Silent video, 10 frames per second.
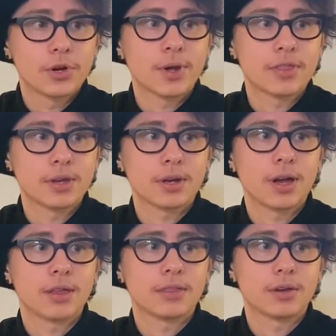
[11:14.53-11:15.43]

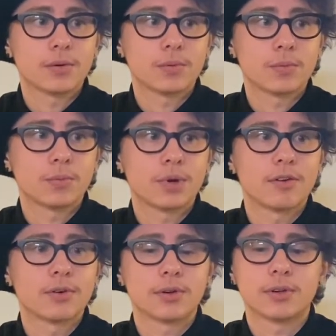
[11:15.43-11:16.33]
think
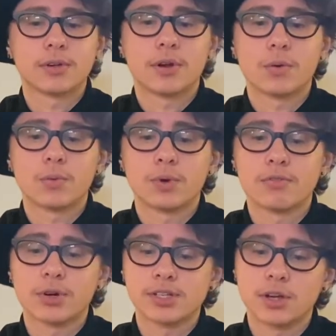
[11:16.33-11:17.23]
whatever
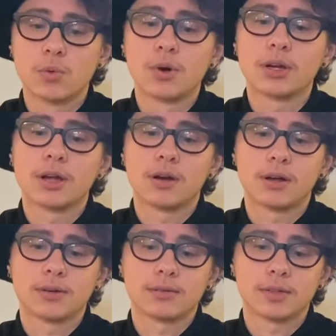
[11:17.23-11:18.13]
it is that you're working on,